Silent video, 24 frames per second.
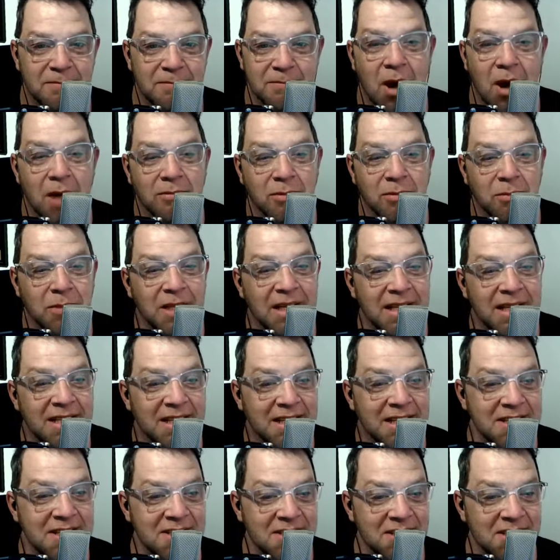probably
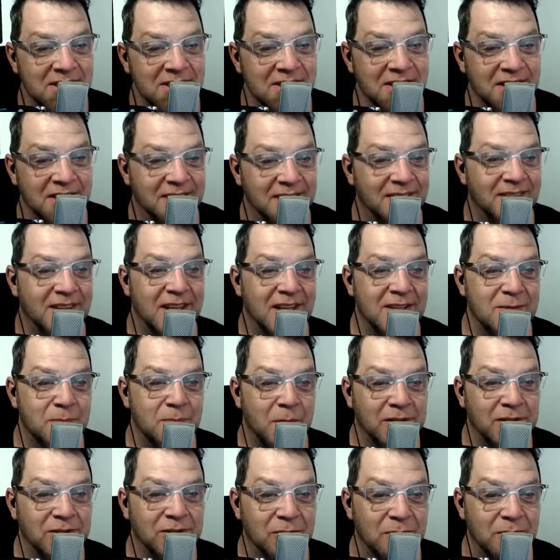inconsistent. That's
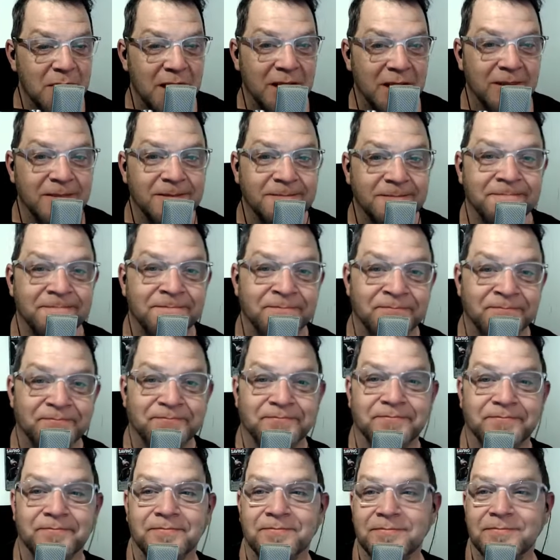buzzard mail.
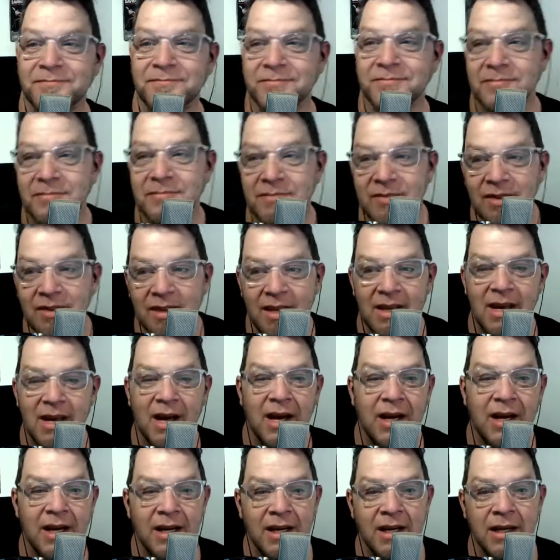
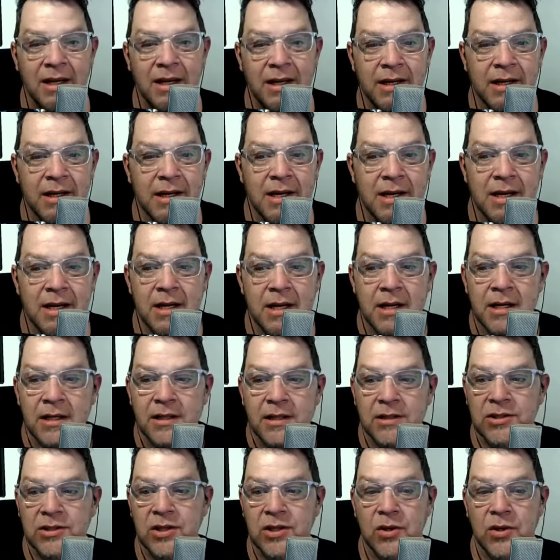
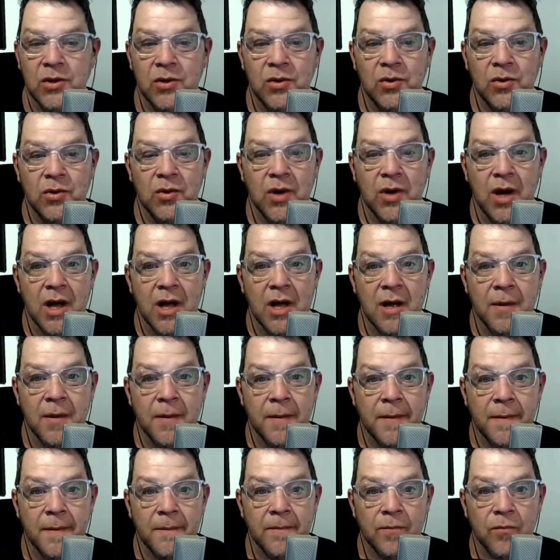So
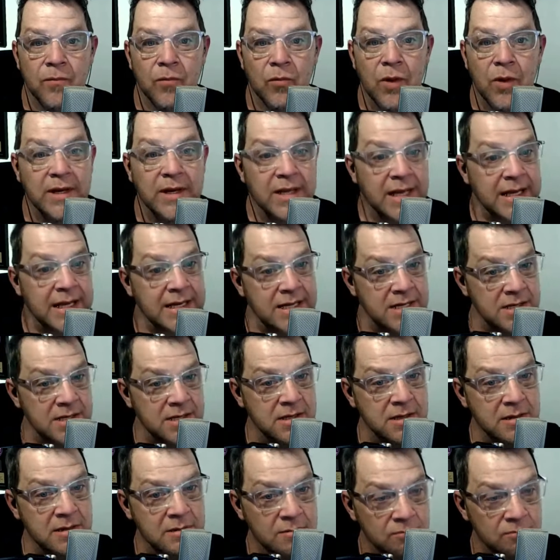we had
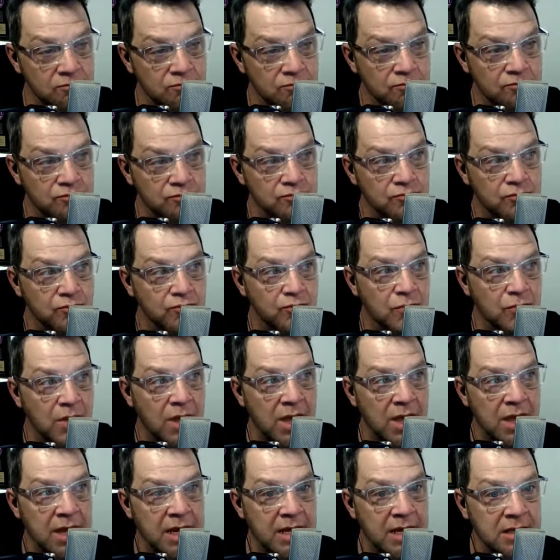kittens,
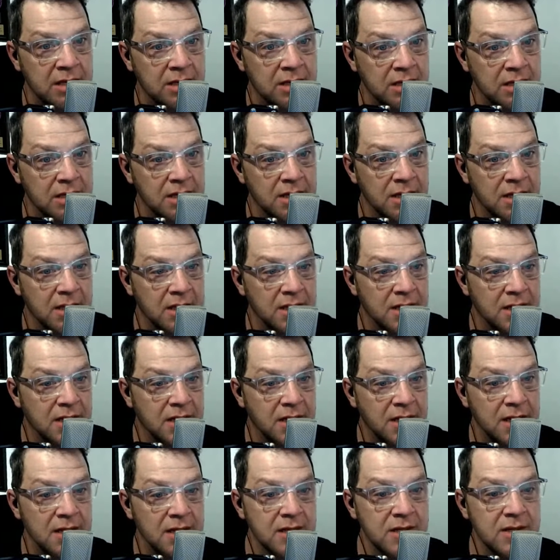and the
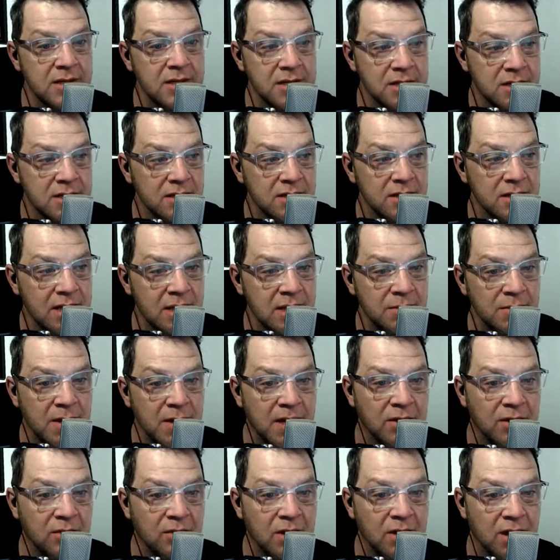kittens in
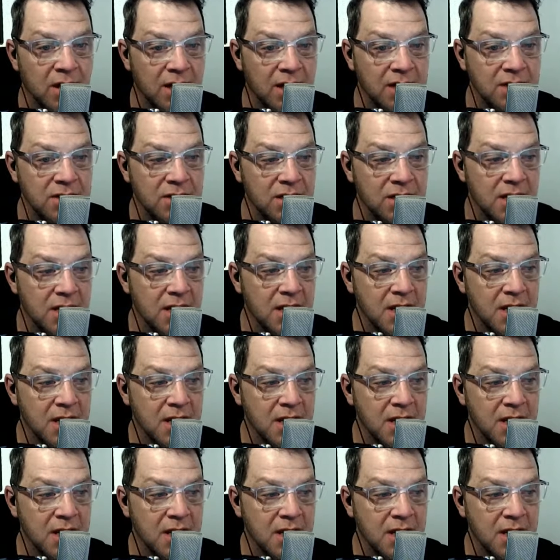my garage